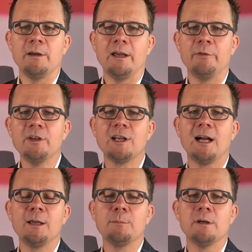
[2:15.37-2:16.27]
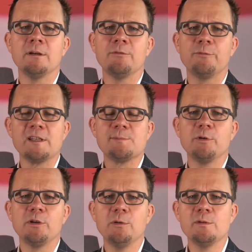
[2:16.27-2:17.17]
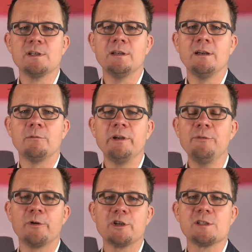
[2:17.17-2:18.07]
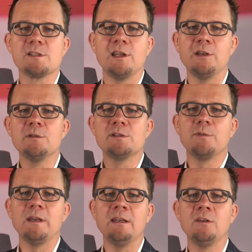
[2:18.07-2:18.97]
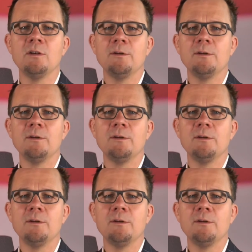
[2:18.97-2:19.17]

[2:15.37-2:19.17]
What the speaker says: every time a Facebook user refreshes their newsfeed,